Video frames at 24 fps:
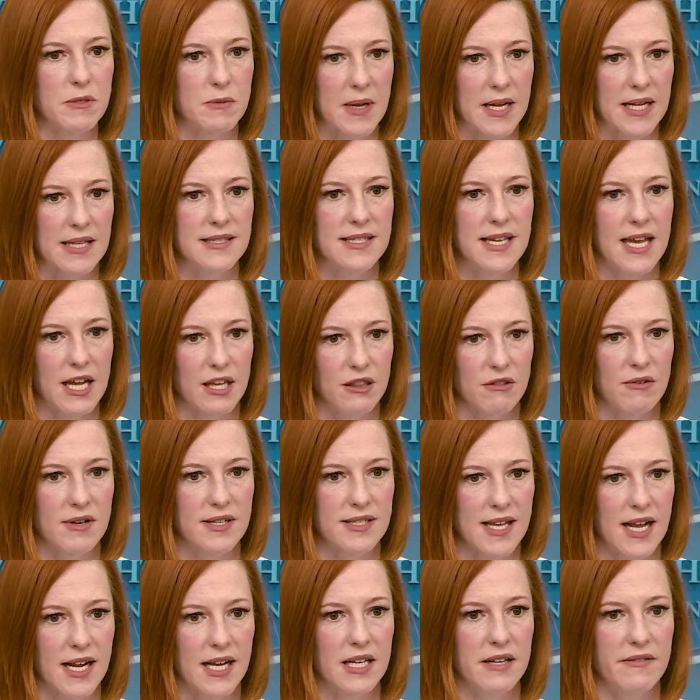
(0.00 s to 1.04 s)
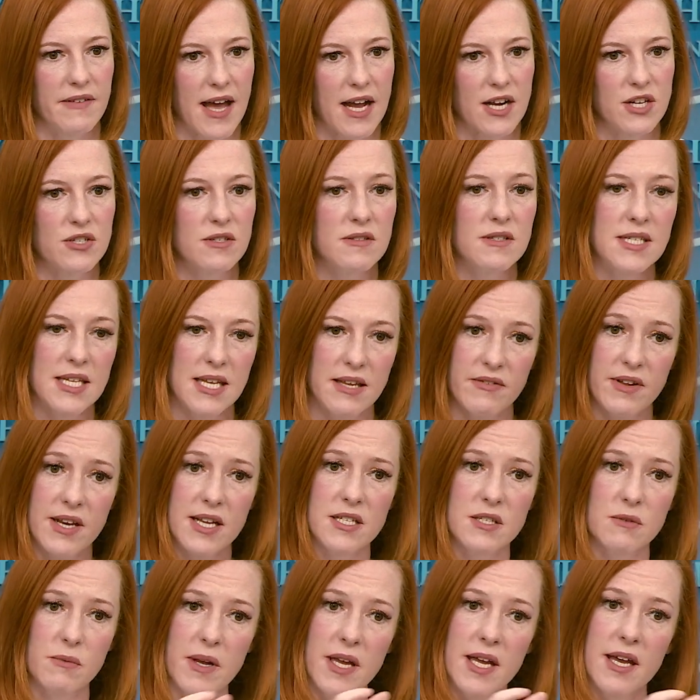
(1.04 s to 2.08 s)
we can take through executive actions, even
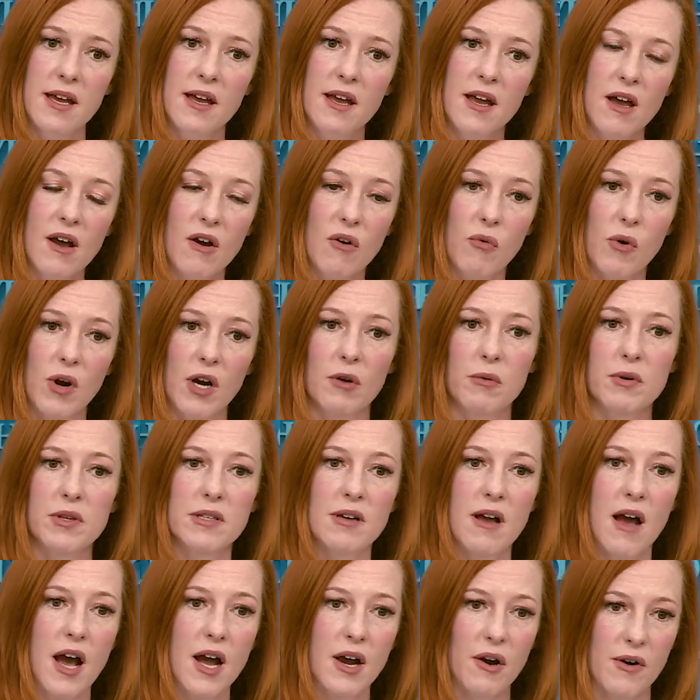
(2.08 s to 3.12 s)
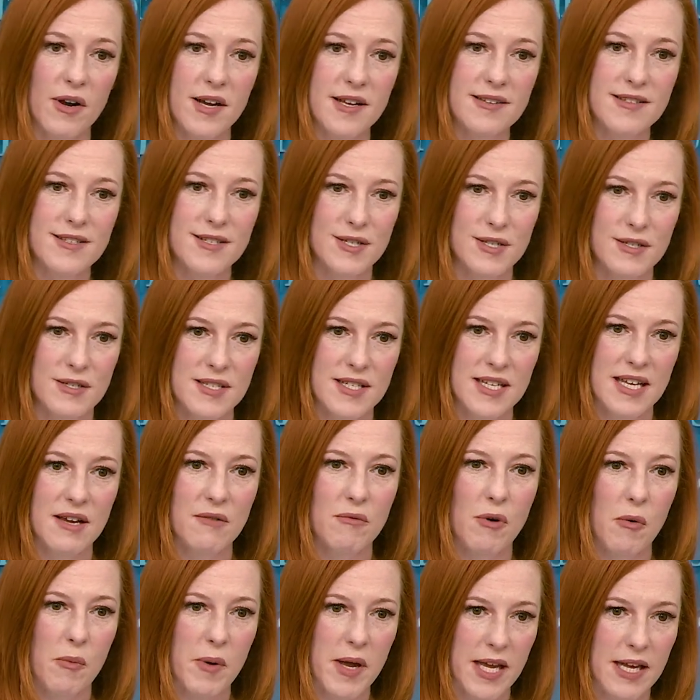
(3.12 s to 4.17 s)
as we work with Congress to see
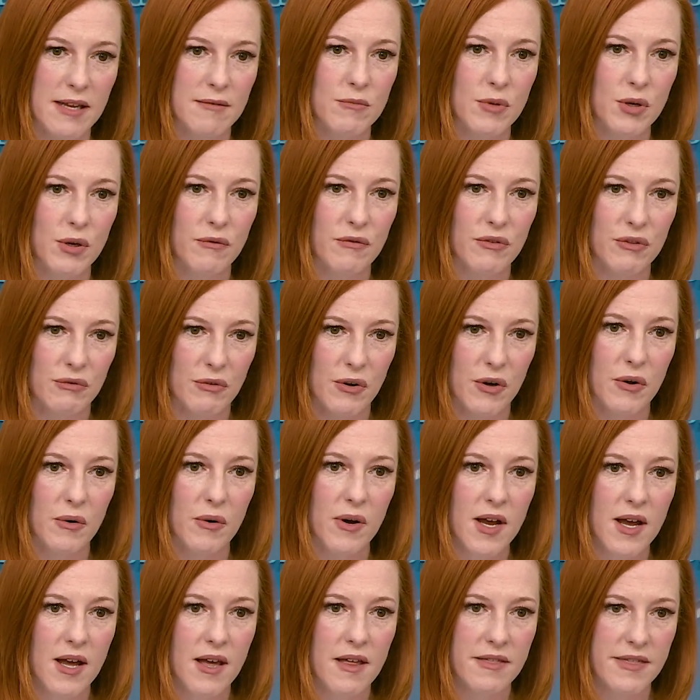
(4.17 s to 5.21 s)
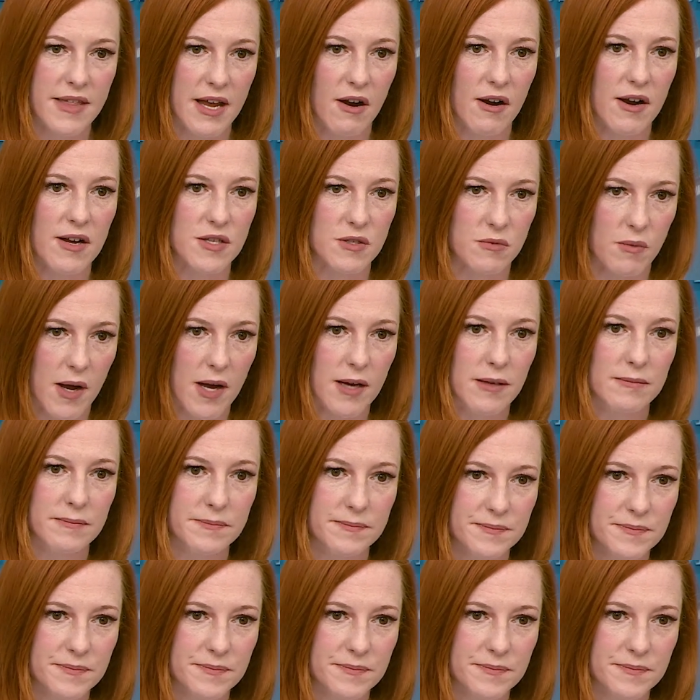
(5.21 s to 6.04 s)
what we can move through there as well.